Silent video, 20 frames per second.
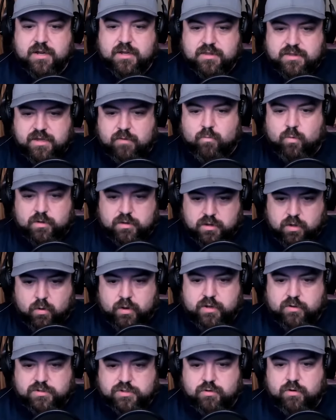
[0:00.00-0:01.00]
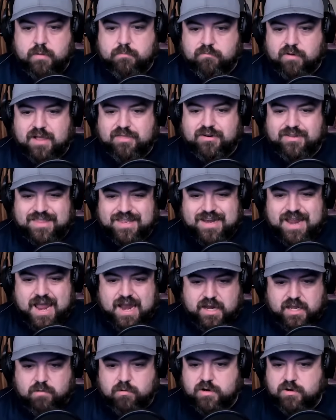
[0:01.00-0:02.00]
that were loyal to him rather than
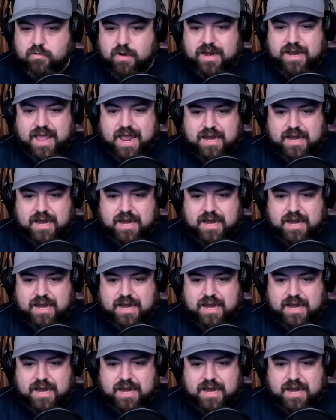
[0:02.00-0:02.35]
anyone who had